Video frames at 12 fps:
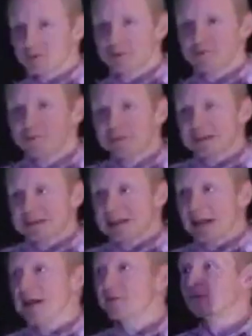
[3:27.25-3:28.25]
to fix
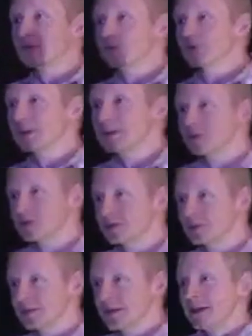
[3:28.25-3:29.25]
every
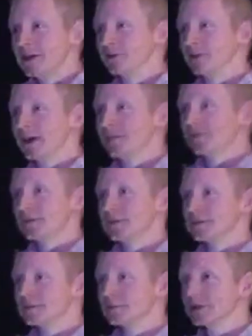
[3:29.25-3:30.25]
relationship in your life is
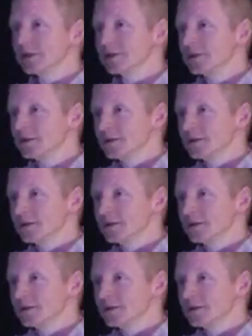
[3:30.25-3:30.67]
simply